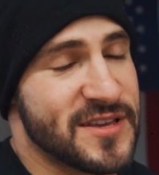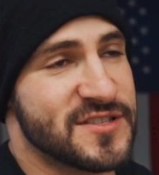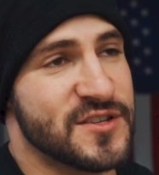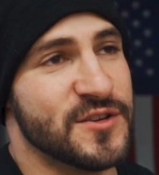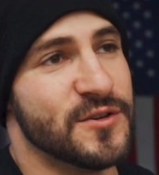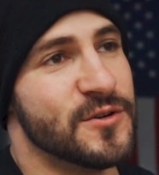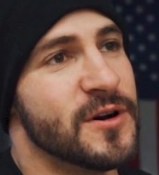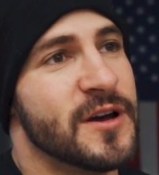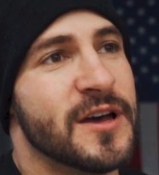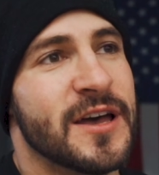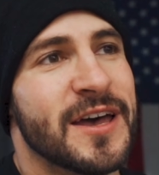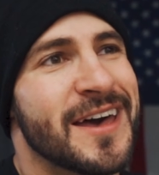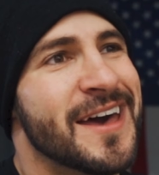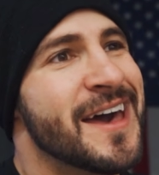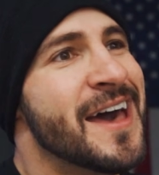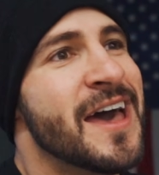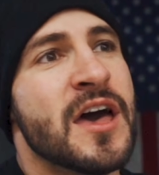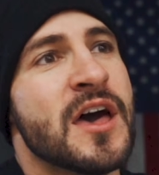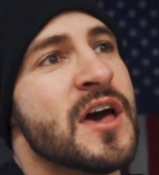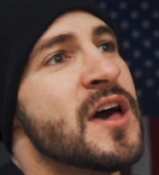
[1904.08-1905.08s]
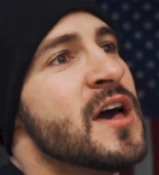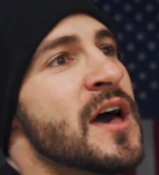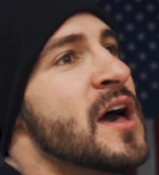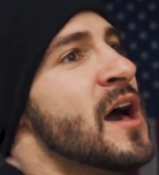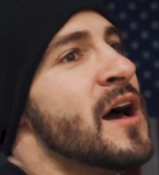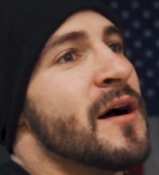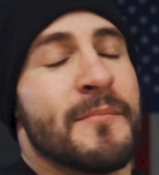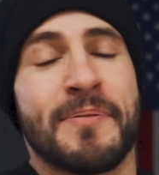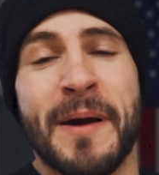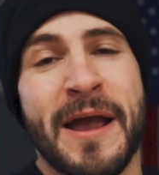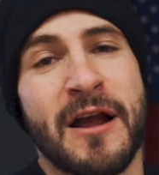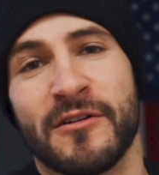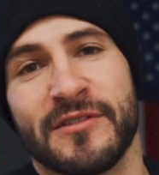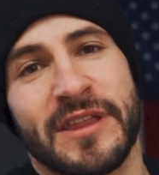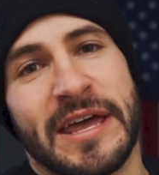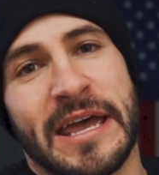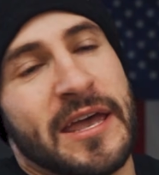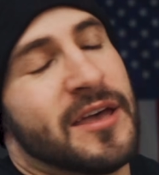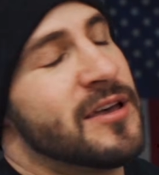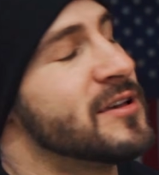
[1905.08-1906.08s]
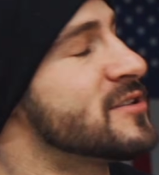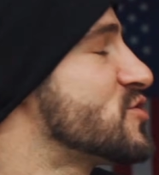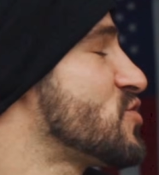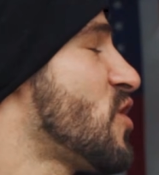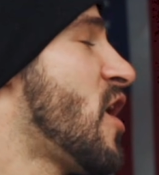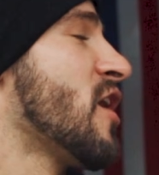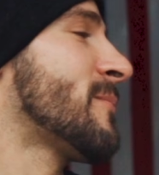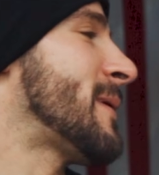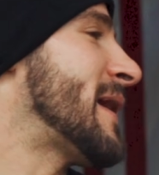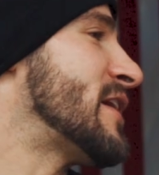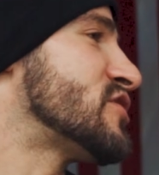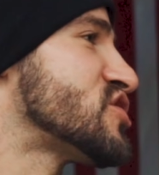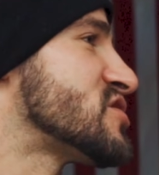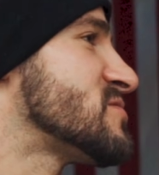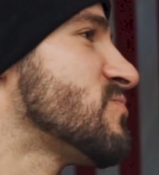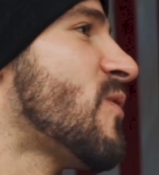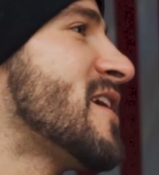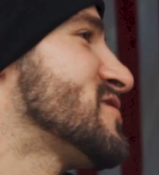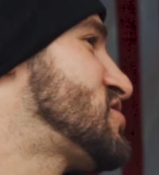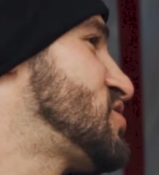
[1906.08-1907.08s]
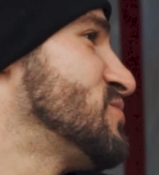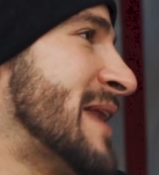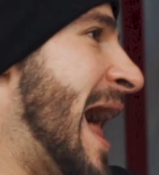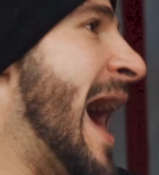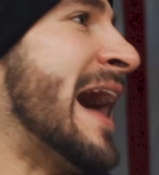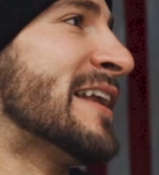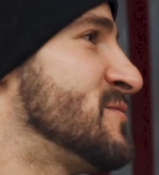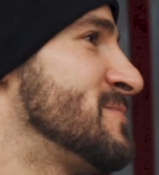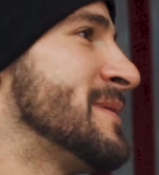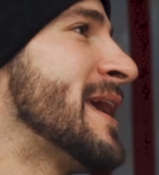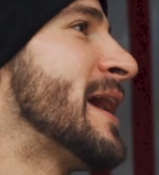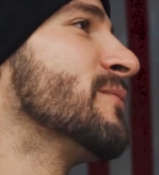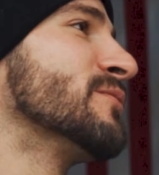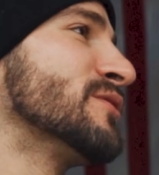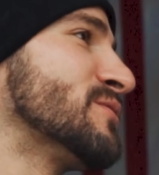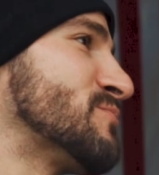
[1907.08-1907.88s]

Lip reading: too. Apparently, strongman just wants you not to be able to